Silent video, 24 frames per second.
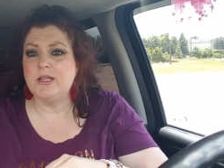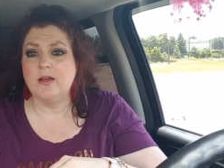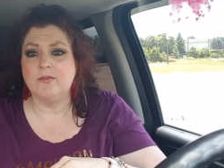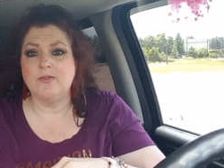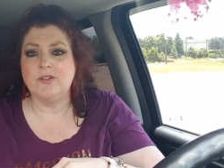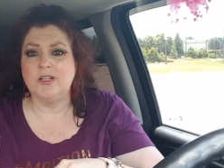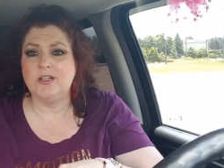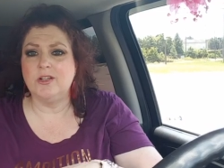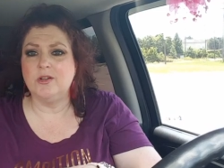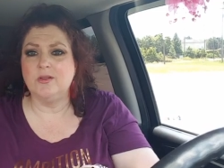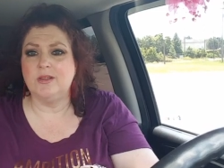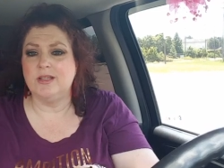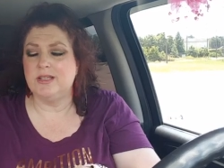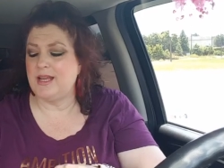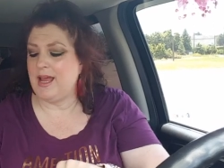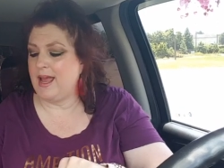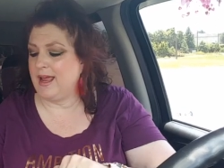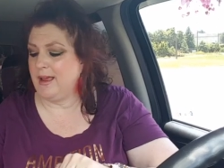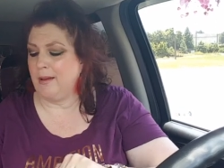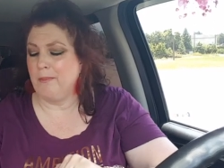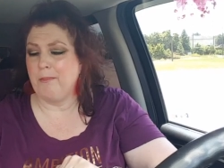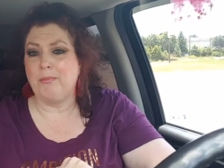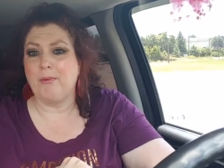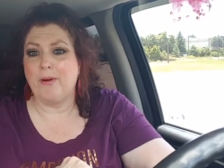stuff to do to
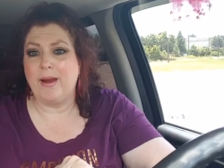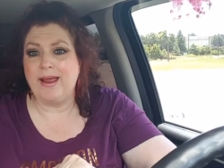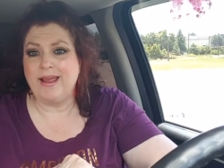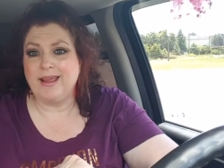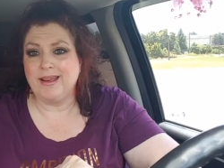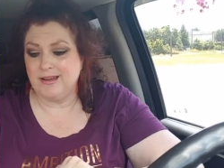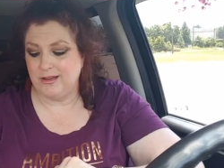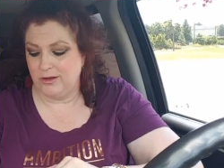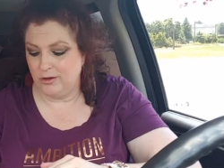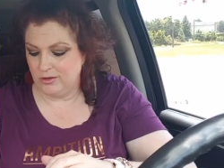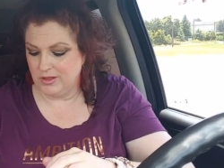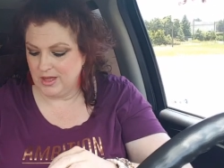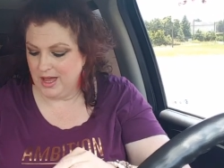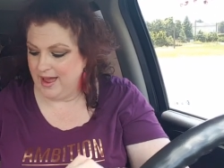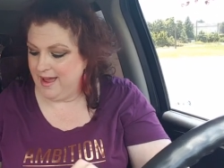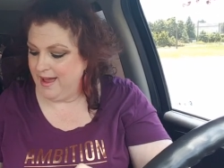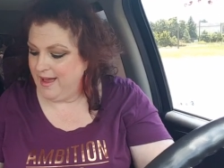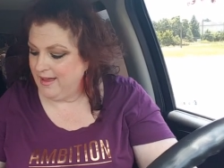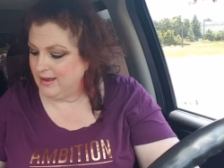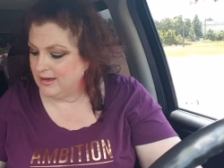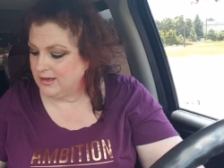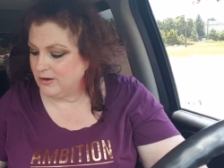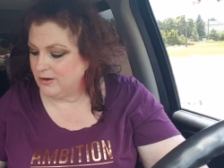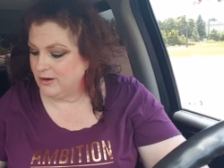take a break and do
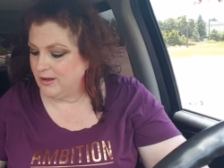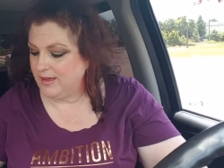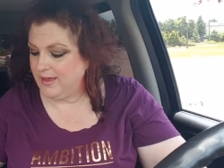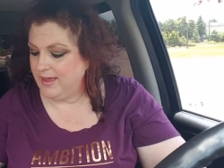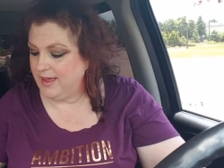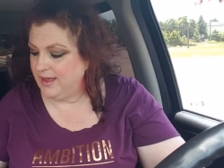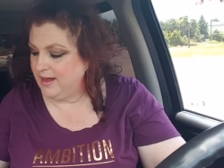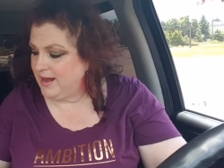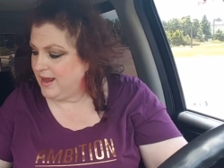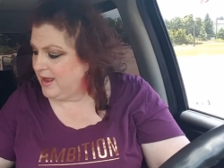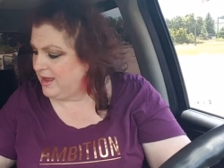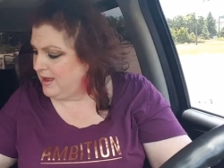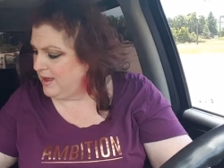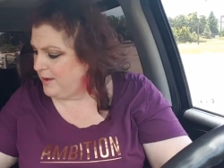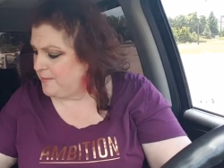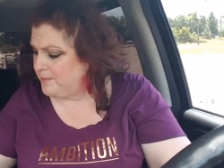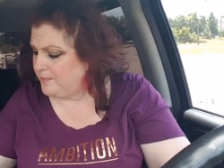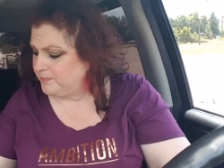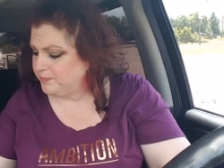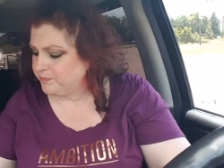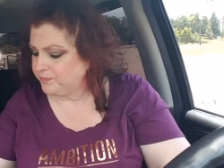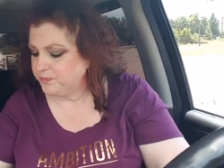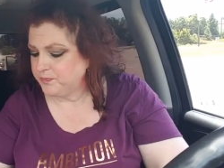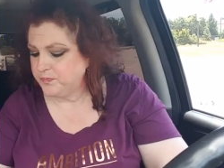that. Are you kidding?
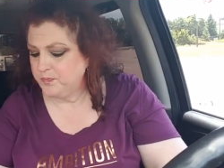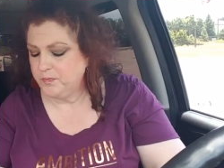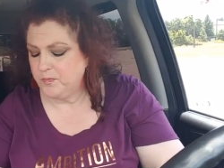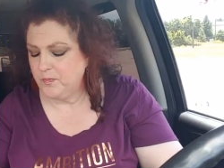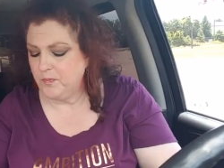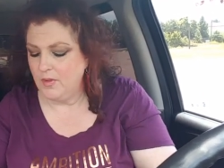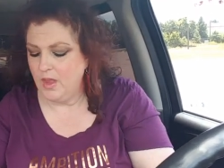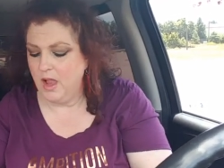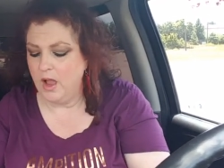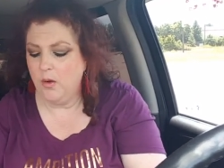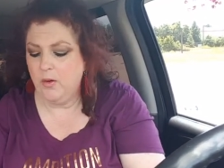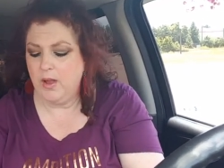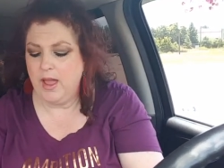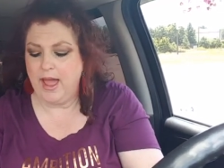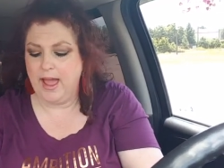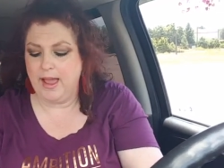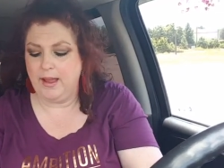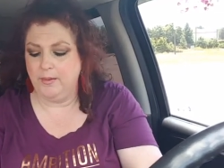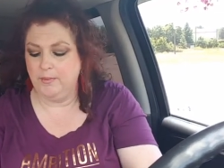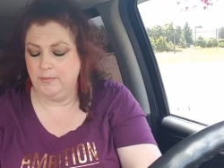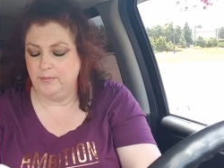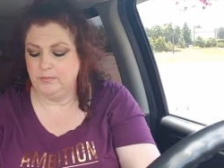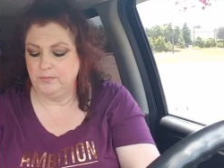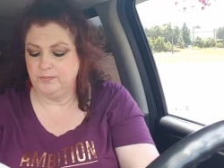
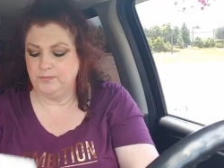Okay.